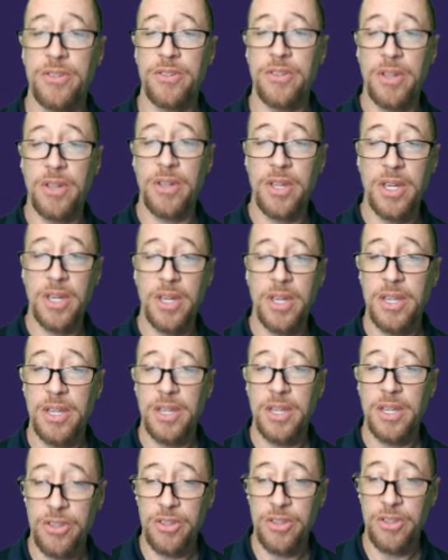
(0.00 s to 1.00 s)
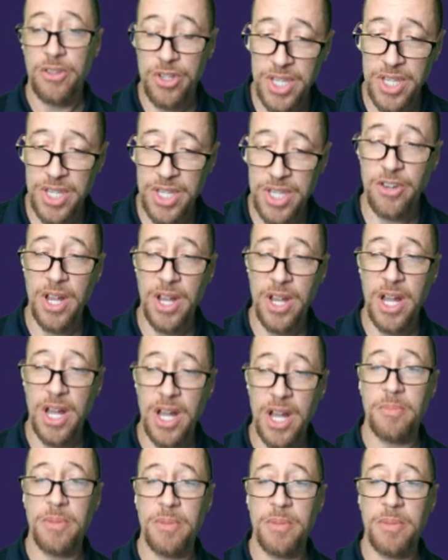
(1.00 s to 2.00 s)
You can just take your
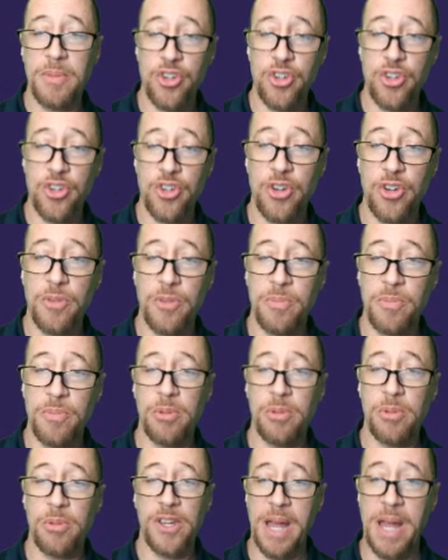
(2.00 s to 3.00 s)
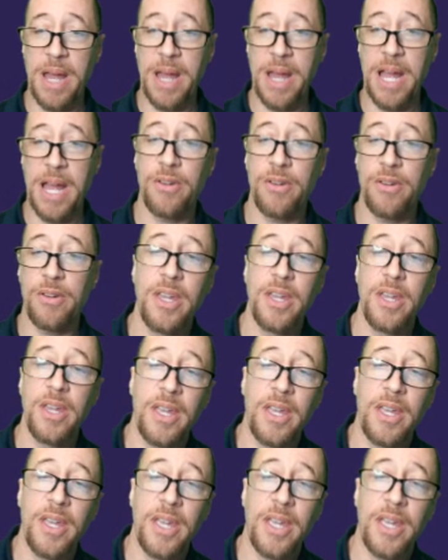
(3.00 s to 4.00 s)
time and you should be able to figure them out.
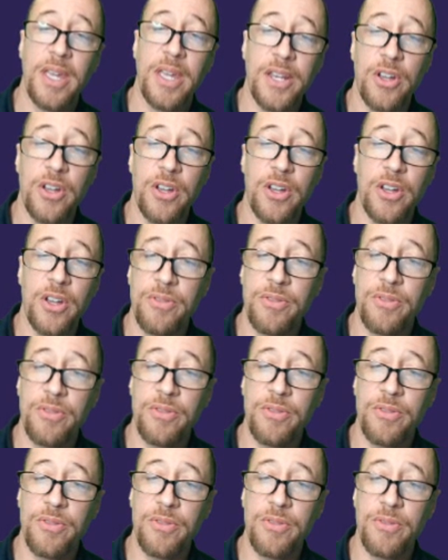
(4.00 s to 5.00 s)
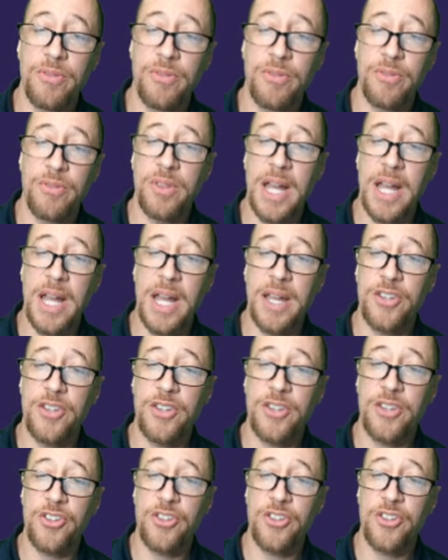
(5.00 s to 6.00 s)
And so
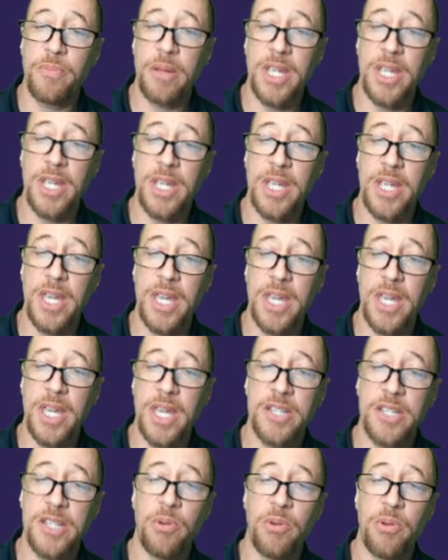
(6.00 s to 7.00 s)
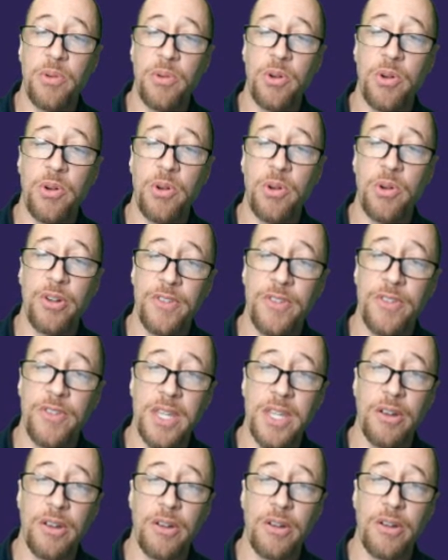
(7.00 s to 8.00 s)
I should be able to get a passed pawn over
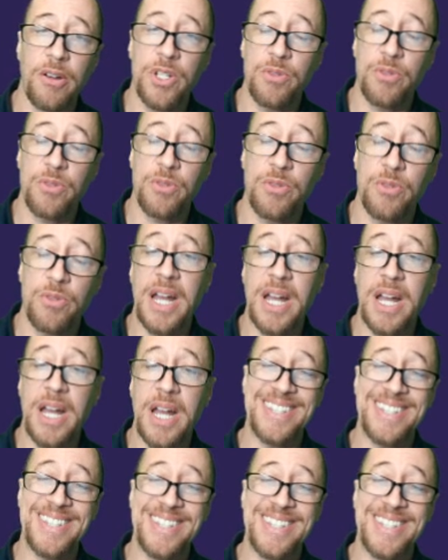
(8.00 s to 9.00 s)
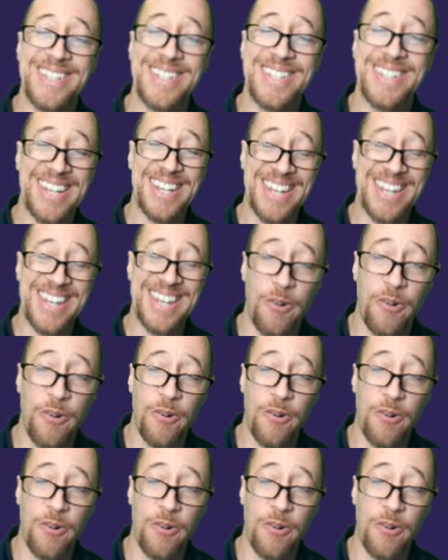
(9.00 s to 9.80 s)
here, which would tie his king down.